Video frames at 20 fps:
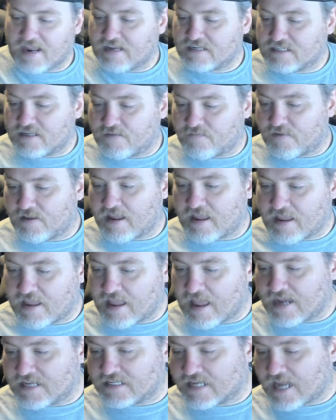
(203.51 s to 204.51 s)
except for the
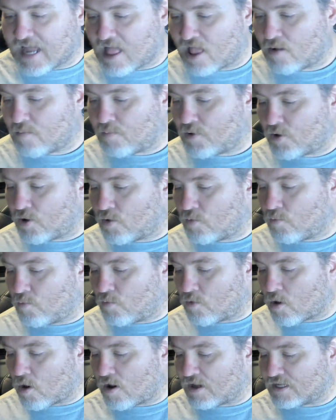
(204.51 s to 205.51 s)
Excalibur
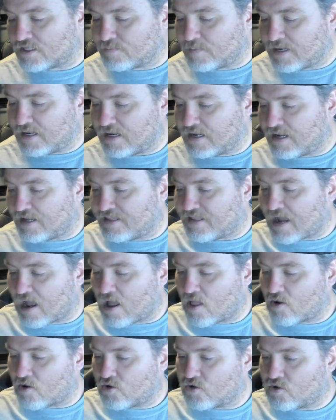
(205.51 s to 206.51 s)
cost me
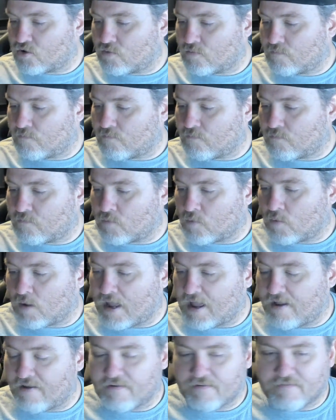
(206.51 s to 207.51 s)

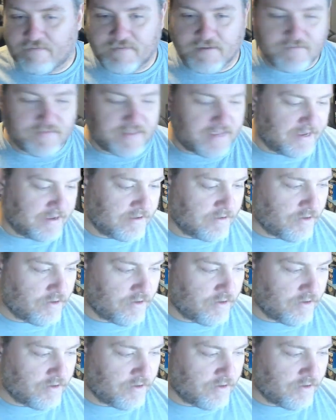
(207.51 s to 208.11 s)
$1.50.